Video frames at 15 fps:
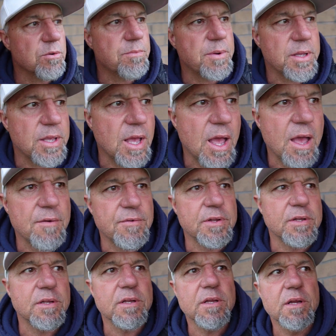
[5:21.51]
but you
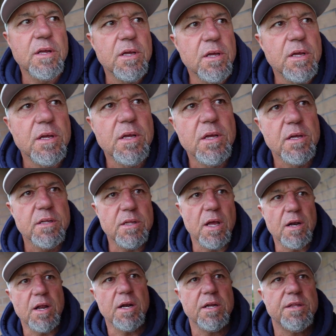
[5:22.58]
haven't
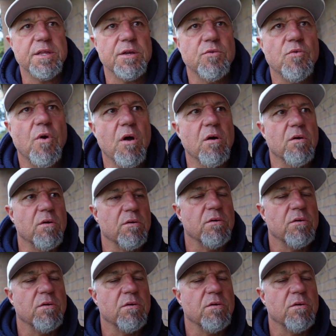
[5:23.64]
done anything wrong.